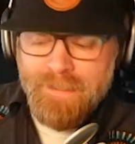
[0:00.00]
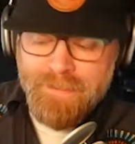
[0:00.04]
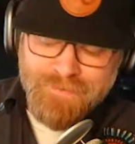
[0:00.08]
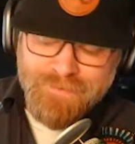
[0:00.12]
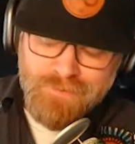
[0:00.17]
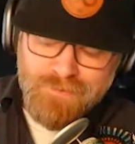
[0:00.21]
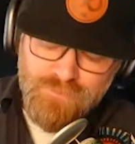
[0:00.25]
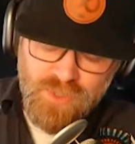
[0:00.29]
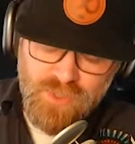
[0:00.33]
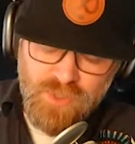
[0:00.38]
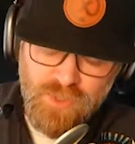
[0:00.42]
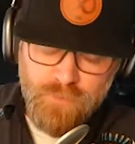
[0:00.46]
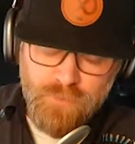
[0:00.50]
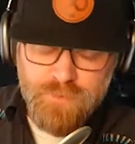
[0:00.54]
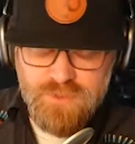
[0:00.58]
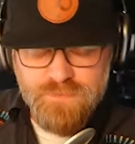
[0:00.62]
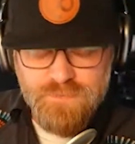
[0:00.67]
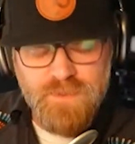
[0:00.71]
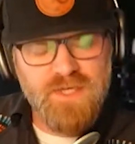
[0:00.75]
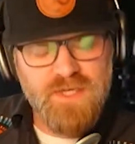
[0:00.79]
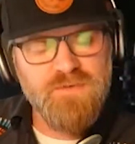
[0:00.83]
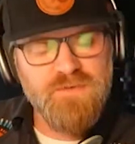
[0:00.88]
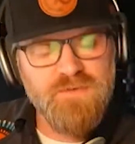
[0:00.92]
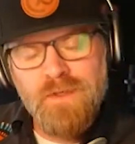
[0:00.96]
And
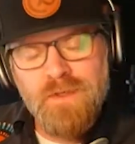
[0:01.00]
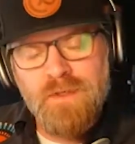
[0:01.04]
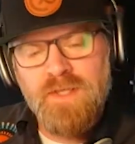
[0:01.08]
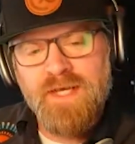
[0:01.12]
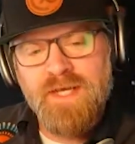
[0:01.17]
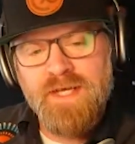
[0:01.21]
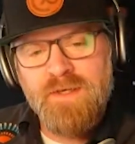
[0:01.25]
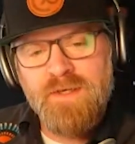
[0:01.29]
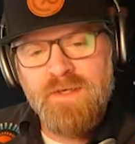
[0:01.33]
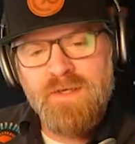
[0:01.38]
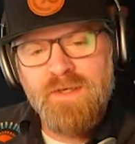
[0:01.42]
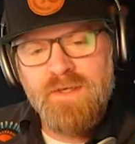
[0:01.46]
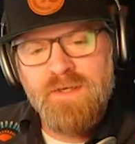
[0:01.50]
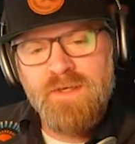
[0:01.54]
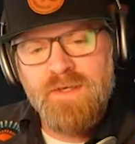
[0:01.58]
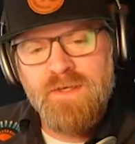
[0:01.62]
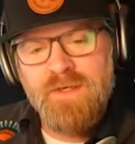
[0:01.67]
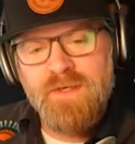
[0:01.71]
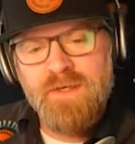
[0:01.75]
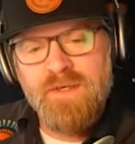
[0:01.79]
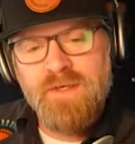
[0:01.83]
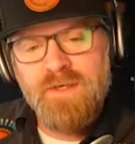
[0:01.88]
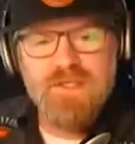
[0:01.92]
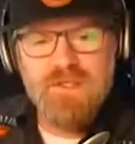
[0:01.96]
developers might have felt like
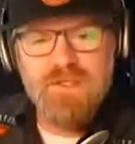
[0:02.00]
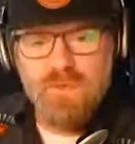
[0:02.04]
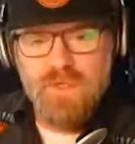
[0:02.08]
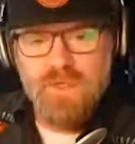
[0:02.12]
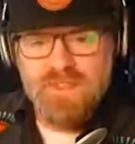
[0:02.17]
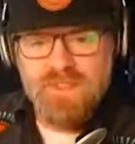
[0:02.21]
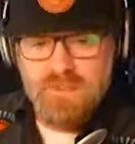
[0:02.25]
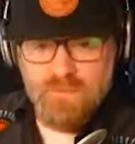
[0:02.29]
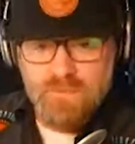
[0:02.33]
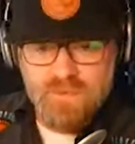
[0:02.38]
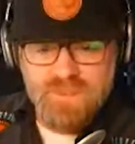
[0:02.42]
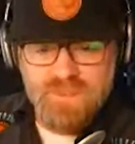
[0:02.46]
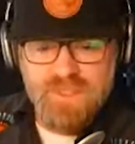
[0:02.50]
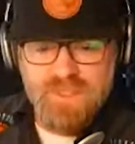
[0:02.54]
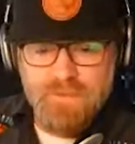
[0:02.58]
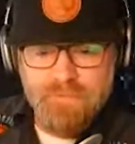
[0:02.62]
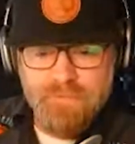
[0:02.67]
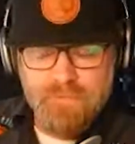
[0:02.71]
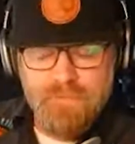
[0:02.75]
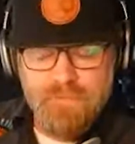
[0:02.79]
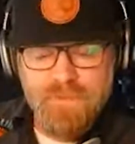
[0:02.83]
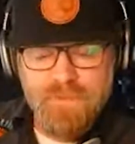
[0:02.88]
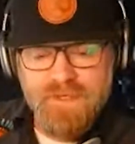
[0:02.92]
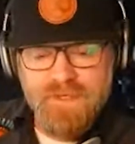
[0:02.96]
we were competing
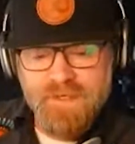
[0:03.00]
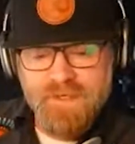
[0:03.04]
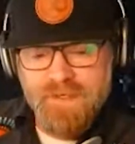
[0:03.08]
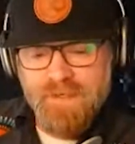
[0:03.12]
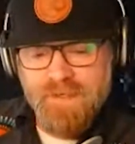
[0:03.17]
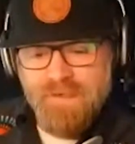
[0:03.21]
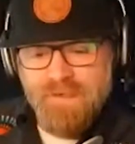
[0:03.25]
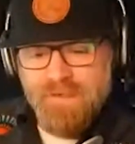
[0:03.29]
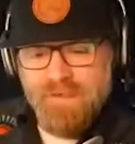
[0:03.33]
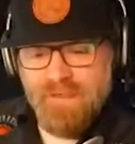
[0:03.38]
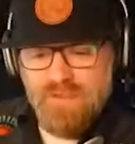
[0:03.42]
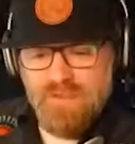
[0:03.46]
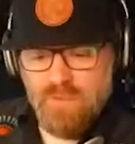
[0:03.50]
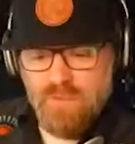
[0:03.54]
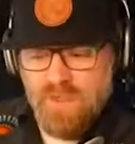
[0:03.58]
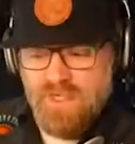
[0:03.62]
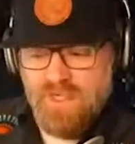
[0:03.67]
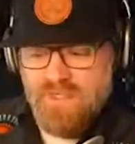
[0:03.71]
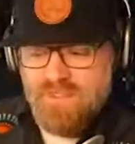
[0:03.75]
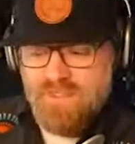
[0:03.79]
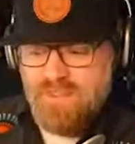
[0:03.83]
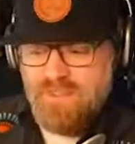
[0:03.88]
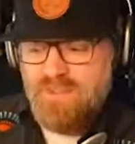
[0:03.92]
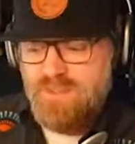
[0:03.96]
directly with them
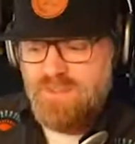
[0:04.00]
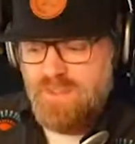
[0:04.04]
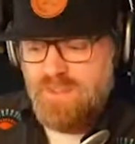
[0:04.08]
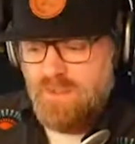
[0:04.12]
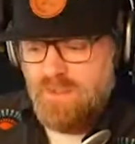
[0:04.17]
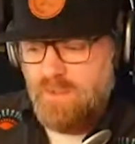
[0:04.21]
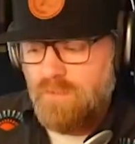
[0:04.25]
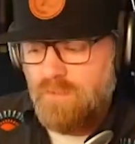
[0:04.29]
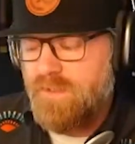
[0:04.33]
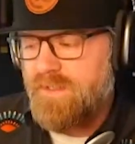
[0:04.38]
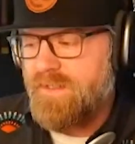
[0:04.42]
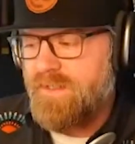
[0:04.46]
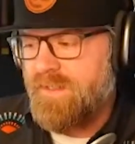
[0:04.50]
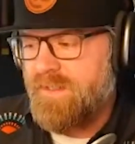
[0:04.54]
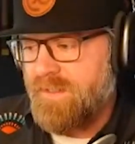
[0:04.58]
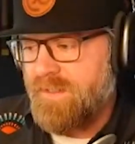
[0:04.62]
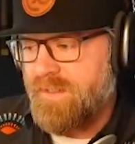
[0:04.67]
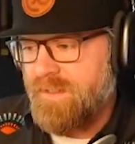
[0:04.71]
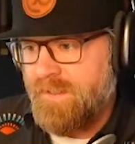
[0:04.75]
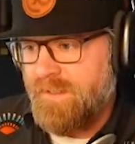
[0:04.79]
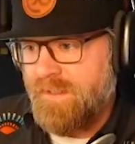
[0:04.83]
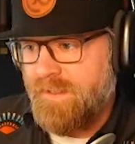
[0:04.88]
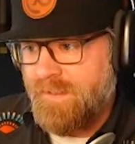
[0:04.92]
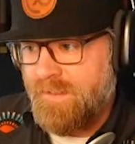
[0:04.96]
otherwise. And so
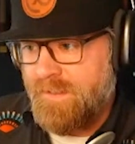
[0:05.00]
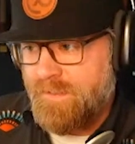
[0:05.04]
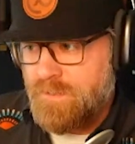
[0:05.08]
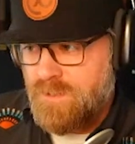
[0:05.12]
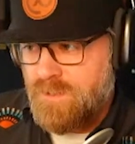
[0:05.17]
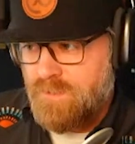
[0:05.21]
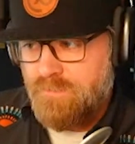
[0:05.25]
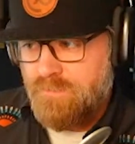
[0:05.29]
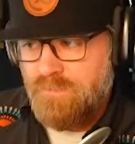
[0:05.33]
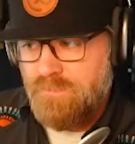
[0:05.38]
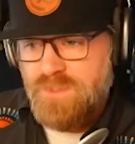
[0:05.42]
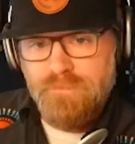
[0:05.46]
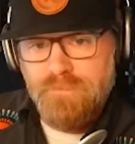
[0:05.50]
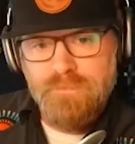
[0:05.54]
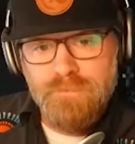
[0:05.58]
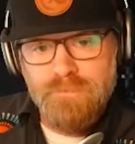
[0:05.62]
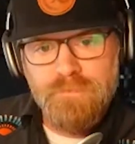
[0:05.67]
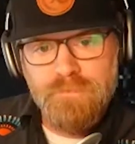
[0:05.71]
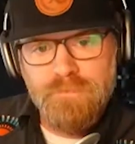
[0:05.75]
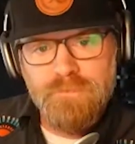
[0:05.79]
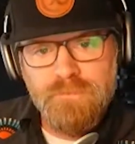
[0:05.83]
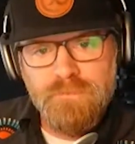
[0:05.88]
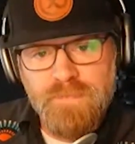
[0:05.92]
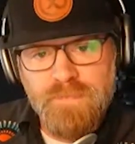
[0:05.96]

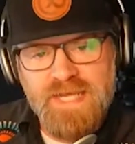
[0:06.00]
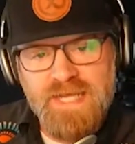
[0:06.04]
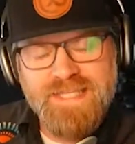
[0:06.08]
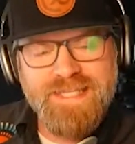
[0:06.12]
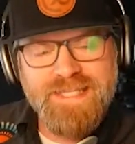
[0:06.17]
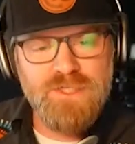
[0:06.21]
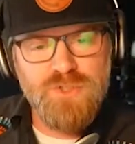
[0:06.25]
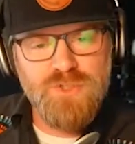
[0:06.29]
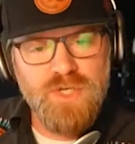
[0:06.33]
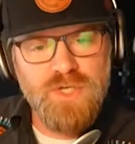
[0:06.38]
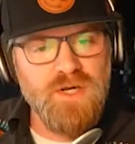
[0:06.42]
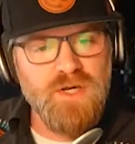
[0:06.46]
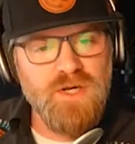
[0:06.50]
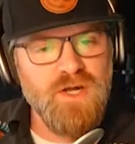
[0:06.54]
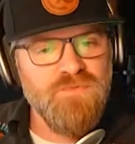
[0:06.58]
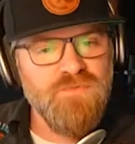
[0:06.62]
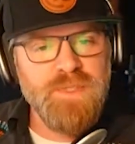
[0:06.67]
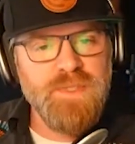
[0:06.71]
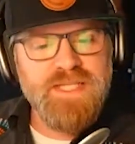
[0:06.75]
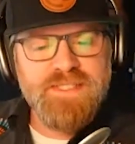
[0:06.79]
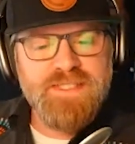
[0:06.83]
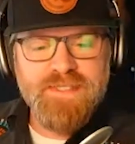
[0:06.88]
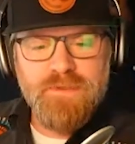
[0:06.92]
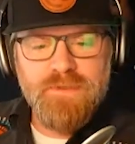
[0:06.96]
to make that
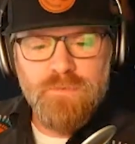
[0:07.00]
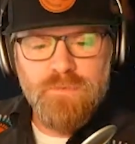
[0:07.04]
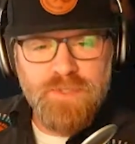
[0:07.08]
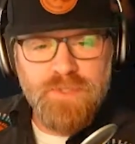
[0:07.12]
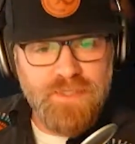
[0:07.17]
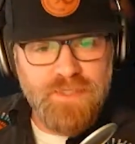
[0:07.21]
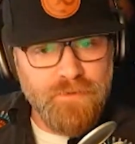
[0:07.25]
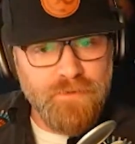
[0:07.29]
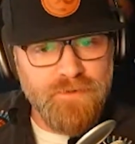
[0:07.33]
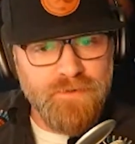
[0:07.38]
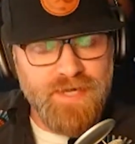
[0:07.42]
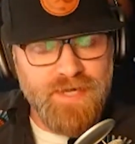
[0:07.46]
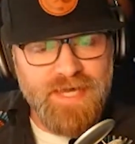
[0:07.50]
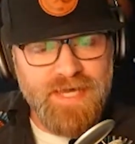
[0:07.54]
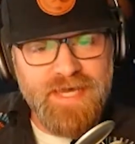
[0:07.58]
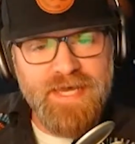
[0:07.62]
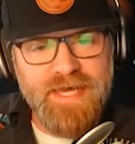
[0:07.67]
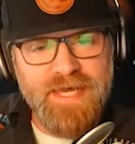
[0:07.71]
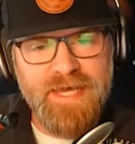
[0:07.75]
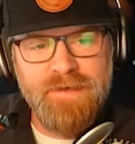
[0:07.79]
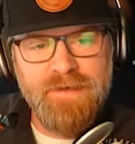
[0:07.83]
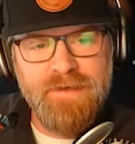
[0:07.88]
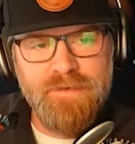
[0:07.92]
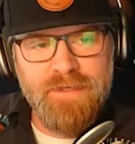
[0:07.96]
trade-off means that
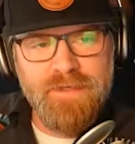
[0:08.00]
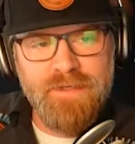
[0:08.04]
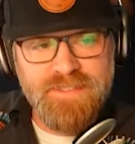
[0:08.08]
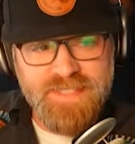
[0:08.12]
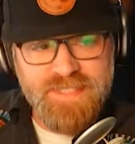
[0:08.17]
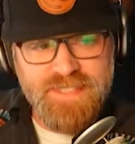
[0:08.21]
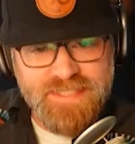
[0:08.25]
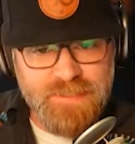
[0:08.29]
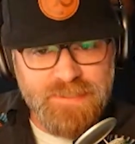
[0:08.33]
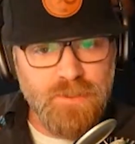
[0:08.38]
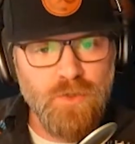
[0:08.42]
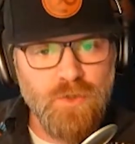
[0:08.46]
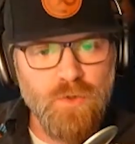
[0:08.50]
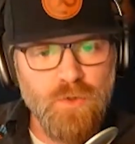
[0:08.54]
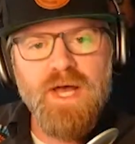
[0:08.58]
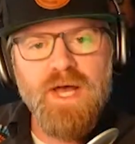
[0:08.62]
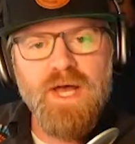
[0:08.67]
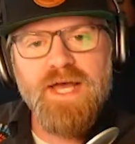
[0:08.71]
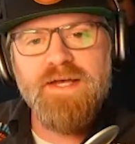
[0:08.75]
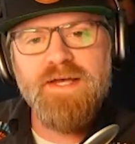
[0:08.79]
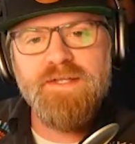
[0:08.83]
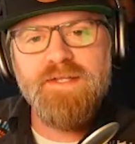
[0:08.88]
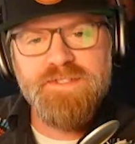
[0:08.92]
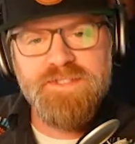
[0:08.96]
it takes a
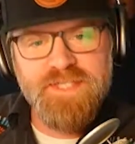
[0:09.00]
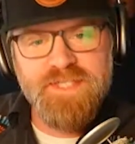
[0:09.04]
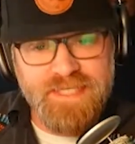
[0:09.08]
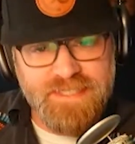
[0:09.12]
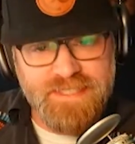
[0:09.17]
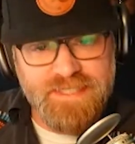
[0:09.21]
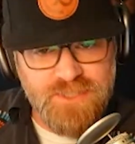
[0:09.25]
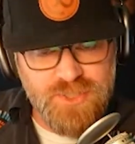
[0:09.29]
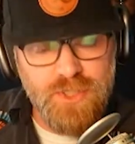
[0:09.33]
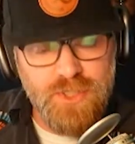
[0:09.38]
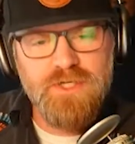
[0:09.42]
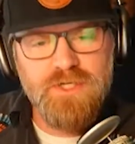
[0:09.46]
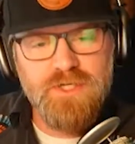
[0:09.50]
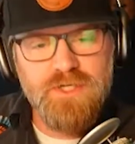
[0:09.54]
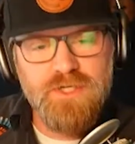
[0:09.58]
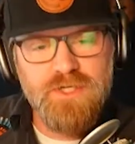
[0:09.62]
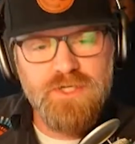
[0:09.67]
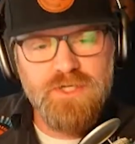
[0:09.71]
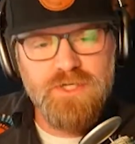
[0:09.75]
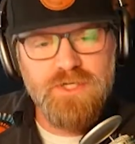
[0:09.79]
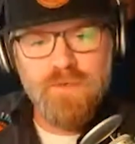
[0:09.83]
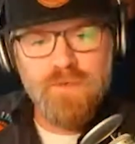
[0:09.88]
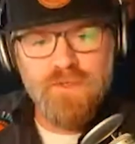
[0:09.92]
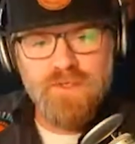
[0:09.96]
little while to get
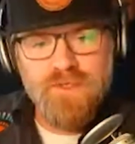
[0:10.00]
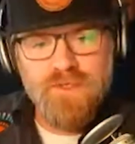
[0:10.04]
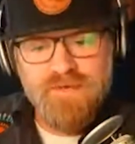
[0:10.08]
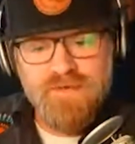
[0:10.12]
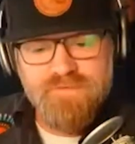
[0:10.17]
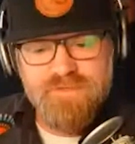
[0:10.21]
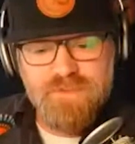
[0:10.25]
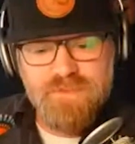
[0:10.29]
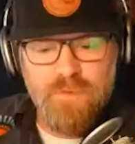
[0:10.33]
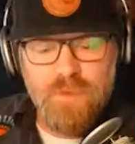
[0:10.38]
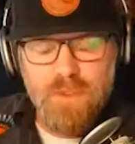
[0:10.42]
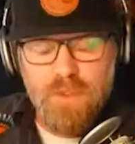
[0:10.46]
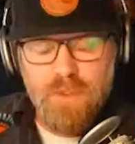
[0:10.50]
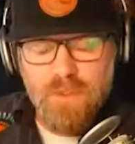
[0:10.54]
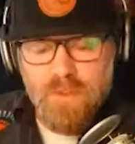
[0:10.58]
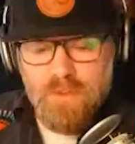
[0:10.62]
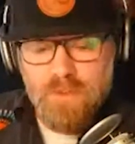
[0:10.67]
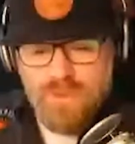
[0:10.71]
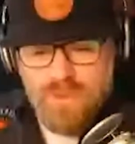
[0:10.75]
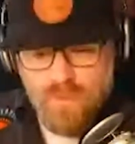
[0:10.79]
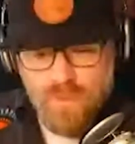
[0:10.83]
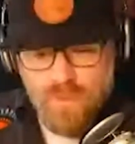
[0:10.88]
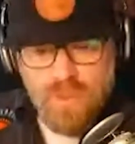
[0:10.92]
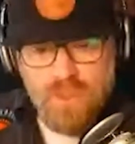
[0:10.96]
started, and we really have
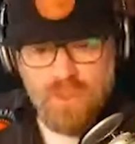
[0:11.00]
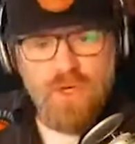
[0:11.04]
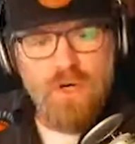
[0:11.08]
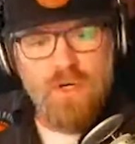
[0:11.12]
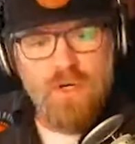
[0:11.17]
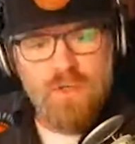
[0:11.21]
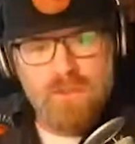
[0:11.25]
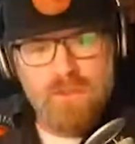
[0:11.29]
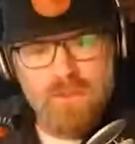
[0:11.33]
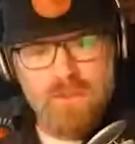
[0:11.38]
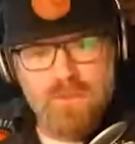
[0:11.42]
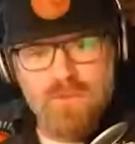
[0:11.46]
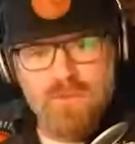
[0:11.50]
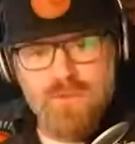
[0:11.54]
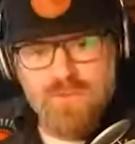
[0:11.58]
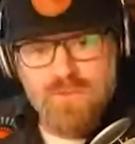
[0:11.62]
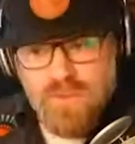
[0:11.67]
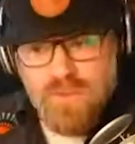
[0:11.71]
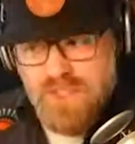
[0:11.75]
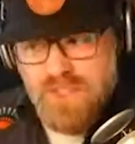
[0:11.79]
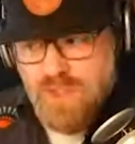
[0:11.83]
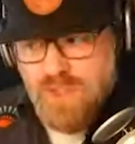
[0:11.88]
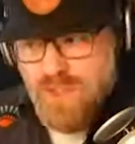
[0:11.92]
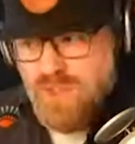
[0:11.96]
to work
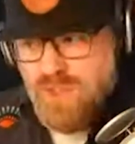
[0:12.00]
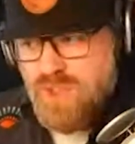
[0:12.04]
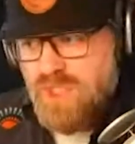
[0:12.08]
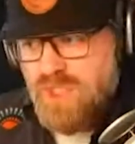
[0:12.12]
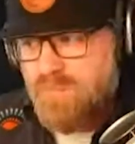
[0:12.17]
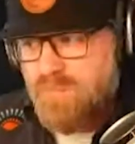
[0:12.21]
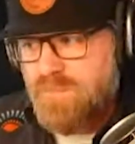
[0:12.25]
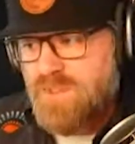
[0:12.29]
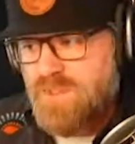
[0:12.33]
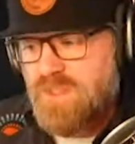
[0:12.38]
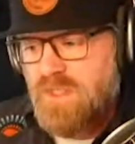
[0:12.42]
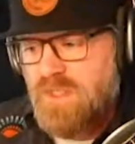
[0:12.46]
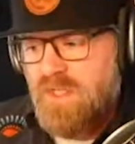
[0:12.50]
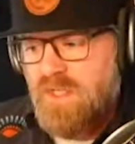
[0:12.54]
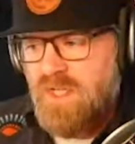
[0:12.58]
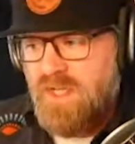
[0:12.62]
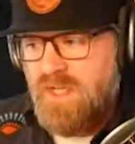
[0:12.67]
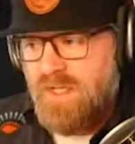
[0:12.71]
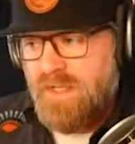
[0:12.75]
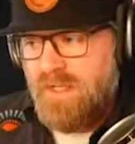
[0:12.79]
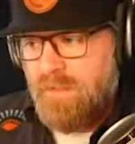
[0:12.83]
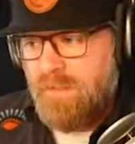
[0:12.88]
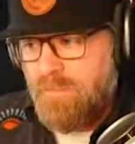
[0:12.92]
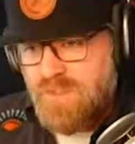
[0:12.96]
hard on those
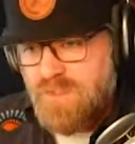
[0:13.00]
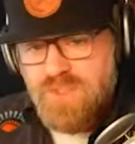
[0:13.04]
relationships.